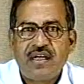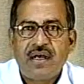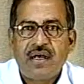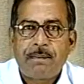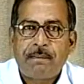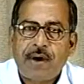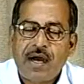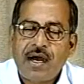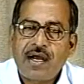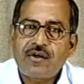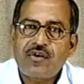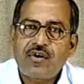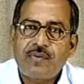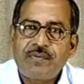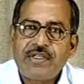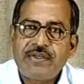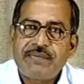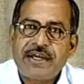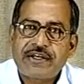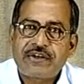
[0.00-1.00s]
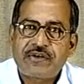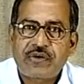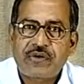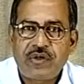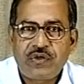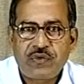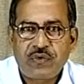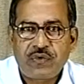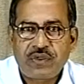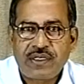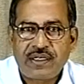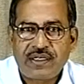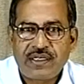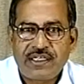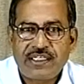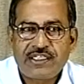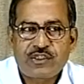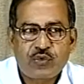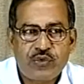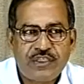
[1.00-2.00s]
part of the microcontroller. It
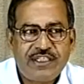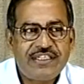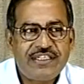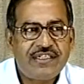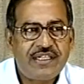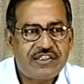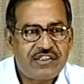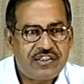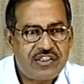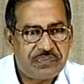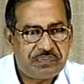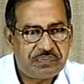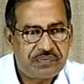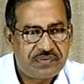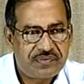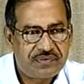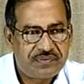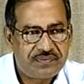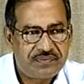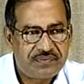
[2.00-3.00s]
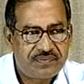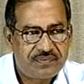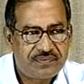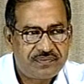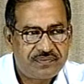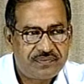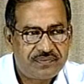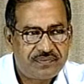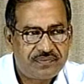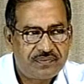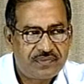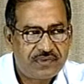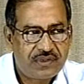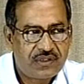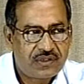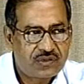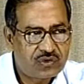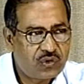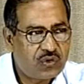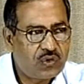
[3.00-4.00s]
is within the chip.
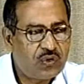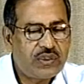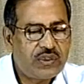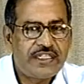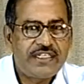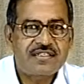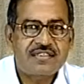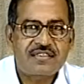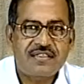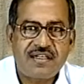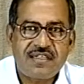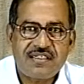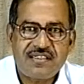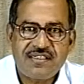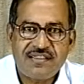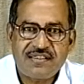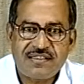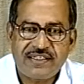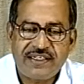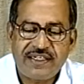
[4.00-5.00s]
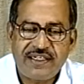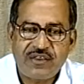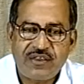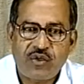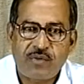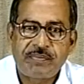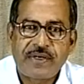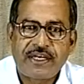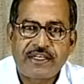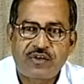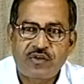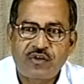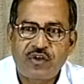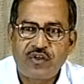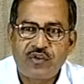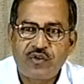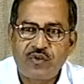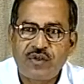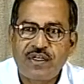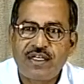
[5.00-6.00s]
So the instruction set of
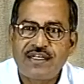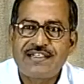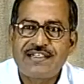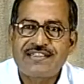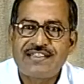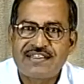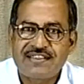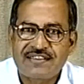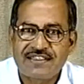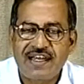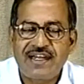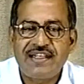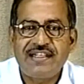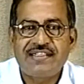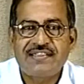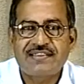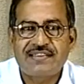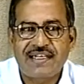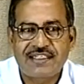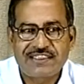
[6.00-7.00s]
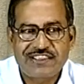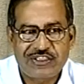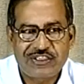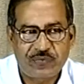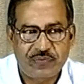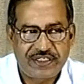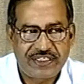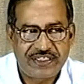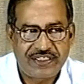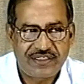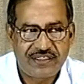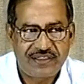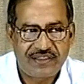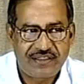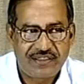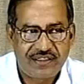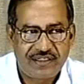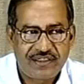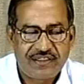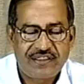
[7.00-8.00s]
microcontroller is designed in such a way
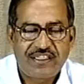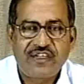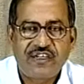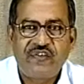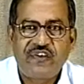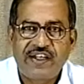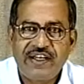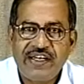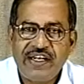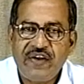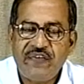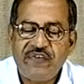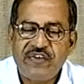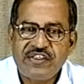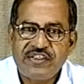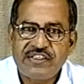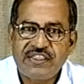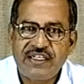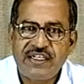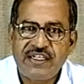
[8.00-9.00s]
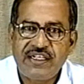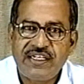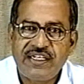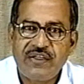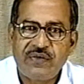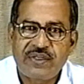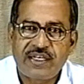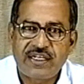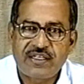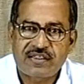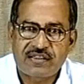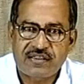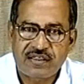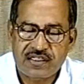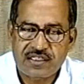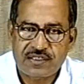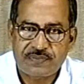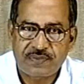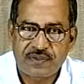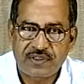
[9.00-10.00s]
that very efficiently you can
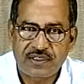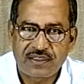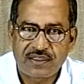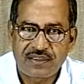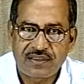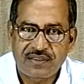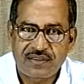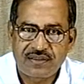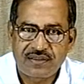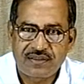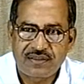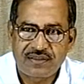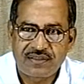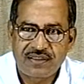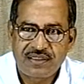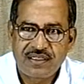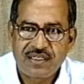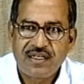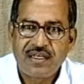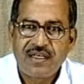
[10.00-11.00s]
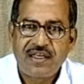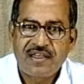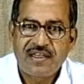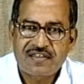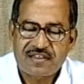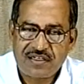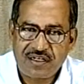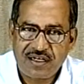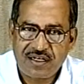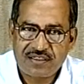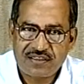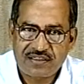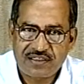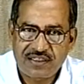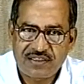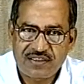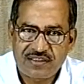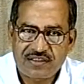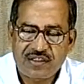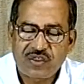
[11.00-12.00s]
transfer
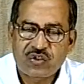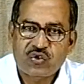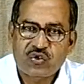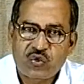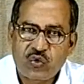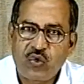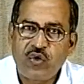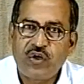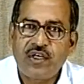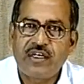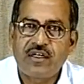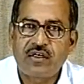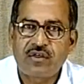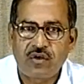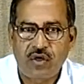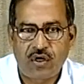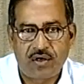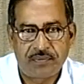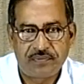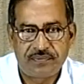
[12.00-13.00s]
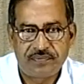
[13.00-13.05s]
instructions stored in ROM